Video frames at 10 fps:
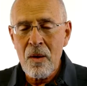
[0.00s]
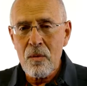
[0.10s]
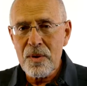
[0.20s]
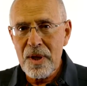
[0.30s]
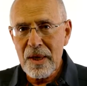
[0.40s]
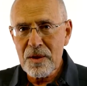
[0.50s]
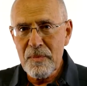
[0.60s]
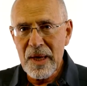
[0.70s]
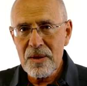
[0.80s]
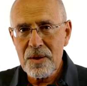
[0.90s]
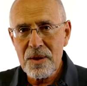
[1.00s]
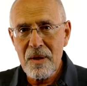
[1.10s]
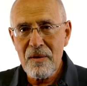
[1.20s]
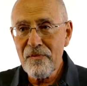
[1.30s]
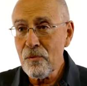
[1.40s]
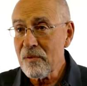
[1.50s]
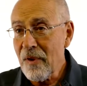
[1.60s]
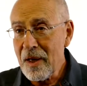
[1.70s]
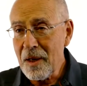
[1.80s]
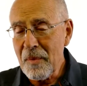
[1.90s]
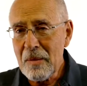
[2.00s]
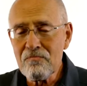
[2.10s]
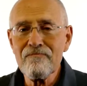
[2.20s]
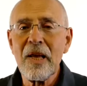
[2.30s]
Well, thanks, Max, for inviting me,